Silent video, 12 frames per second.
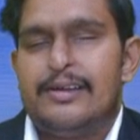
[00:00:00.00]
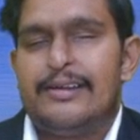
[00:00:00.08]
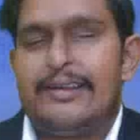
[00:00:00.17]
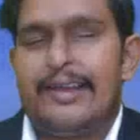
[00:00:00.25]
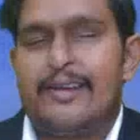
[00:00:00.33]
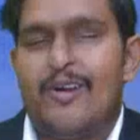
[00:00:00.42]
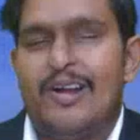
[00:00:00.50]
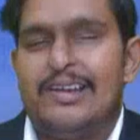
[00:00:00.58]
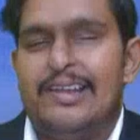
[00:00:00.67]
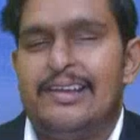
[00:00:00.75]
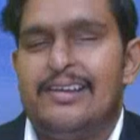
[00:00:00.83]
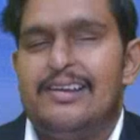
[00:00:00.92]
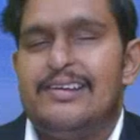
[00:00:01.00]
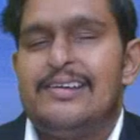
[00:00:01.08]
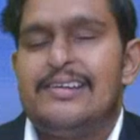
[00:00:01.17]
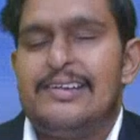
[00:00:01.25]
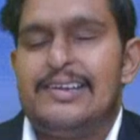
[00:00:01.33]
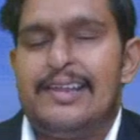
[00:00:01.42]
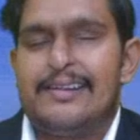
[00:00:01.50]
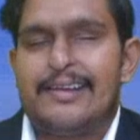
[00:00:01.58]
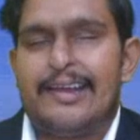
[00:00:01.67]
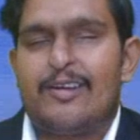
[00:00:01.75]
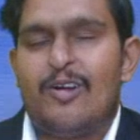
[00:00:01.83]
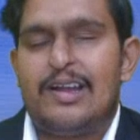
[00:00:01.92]
recording, it is
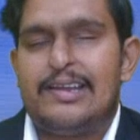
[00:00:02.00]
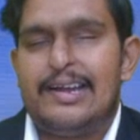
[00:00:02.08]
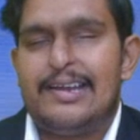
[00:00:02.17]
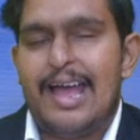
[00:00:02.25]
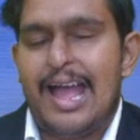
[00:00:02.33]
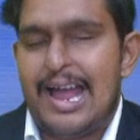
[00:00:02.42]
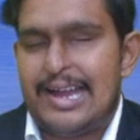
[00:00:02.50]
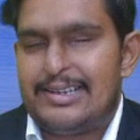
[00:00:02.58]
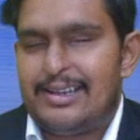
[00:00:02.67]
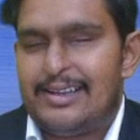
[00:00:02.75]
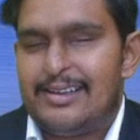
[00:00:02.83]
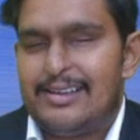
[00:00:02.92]
recorded at